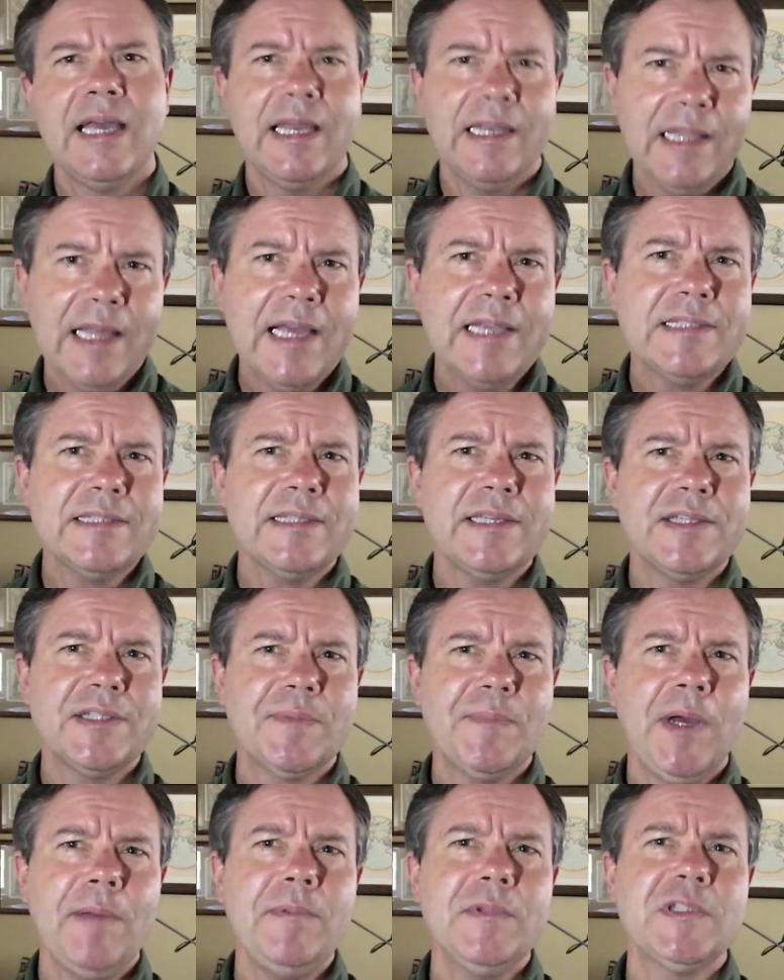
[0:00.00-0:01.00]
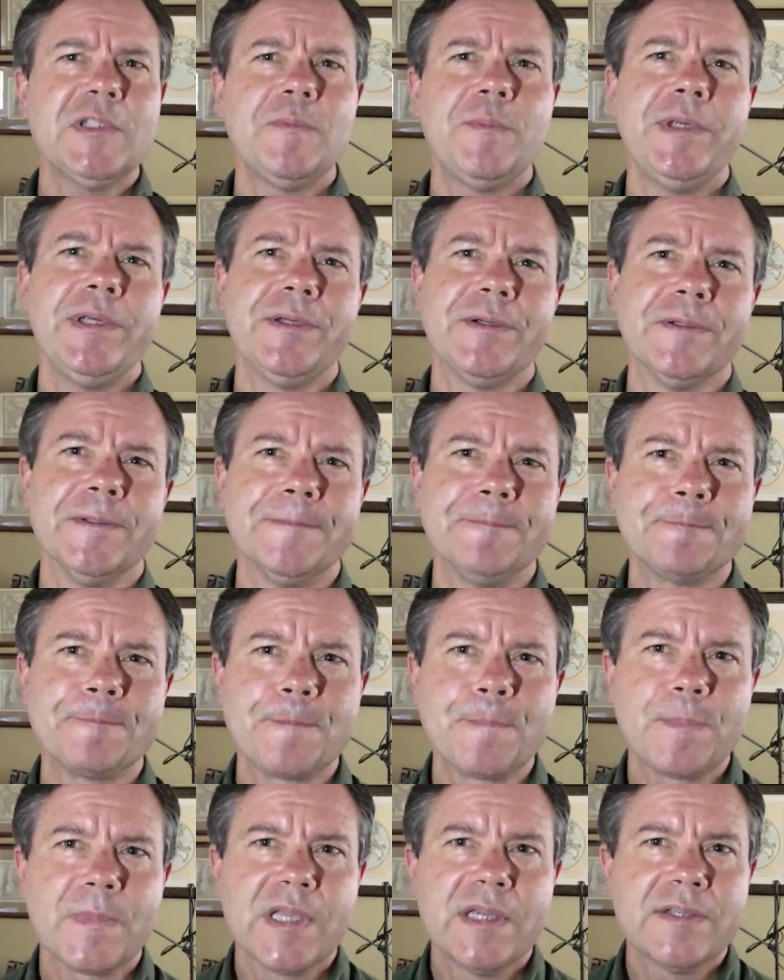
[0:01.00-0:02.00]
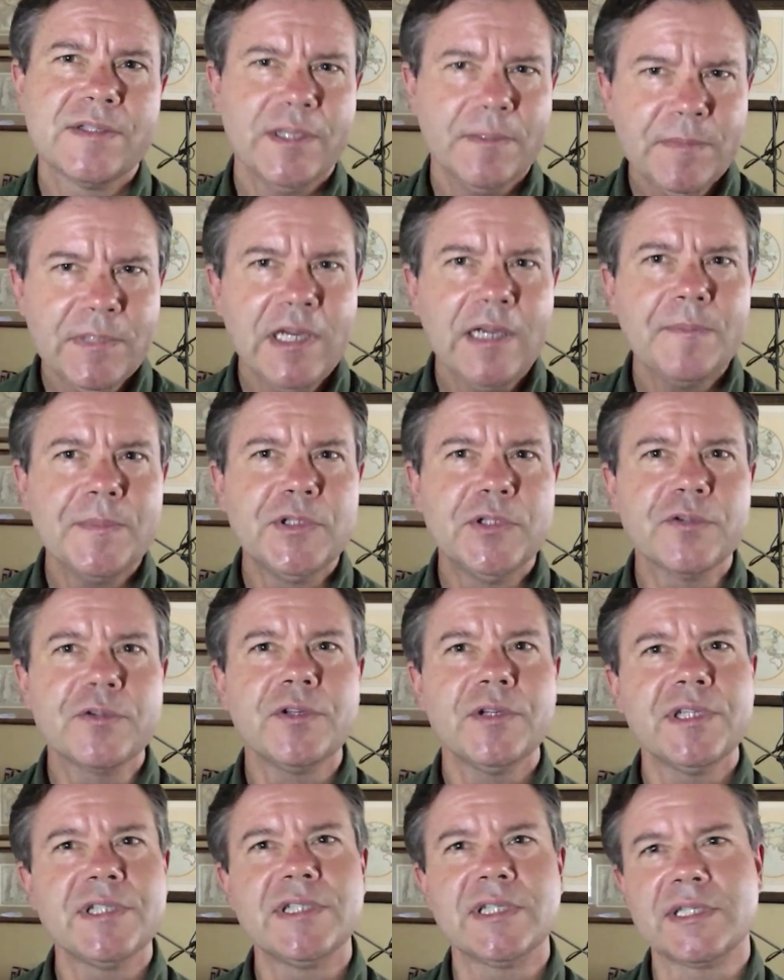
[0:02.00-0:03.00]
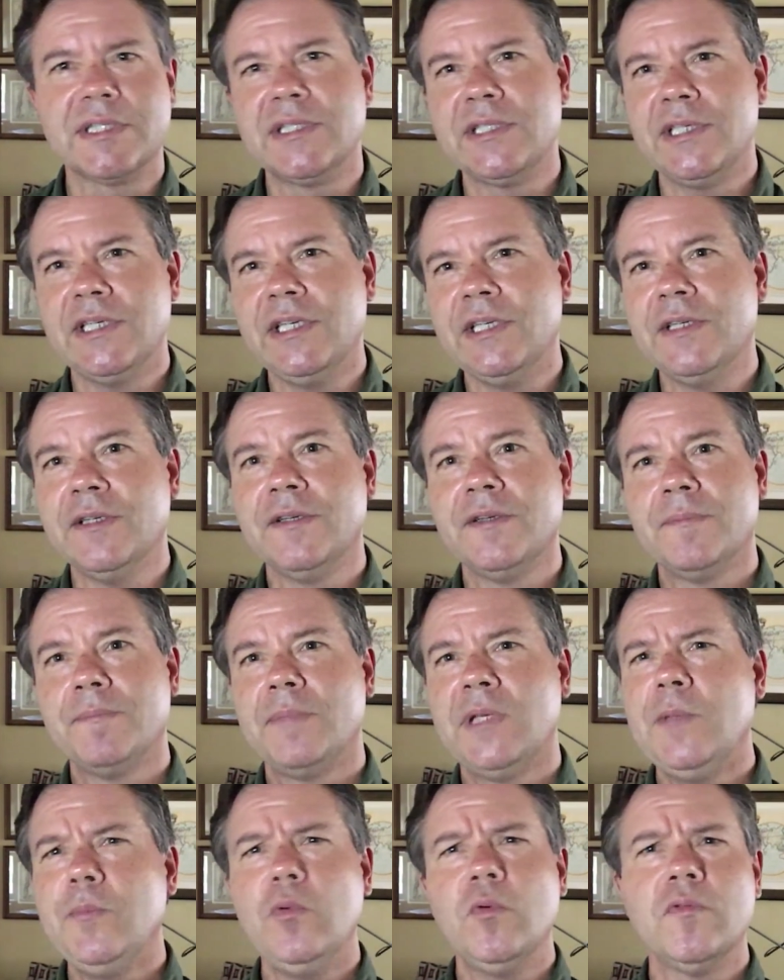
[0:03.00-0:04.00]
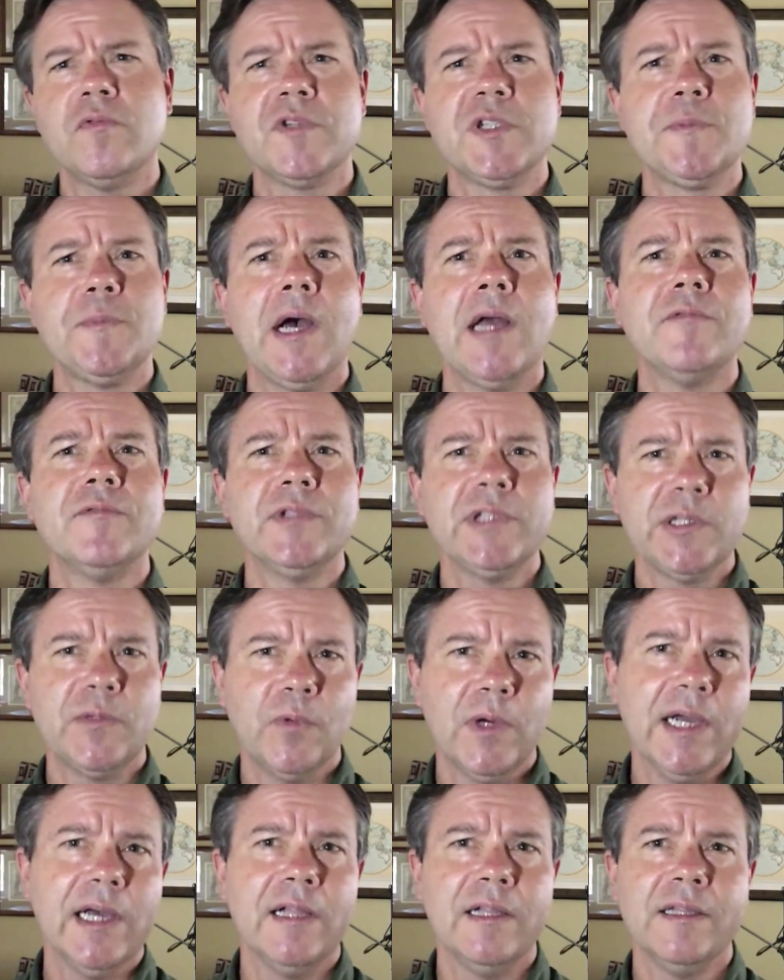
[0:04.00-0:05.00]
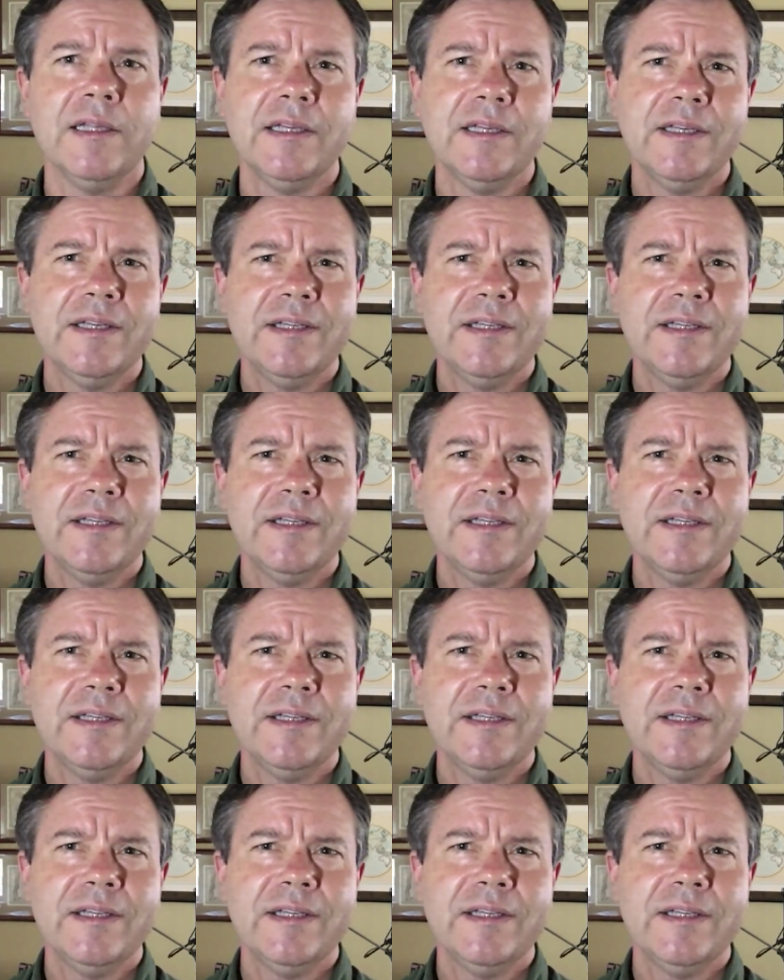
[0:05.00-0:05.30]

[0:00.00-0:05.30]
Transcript: And lastly, as a public speaker, sometimes you're going to succeed. People will respond really well.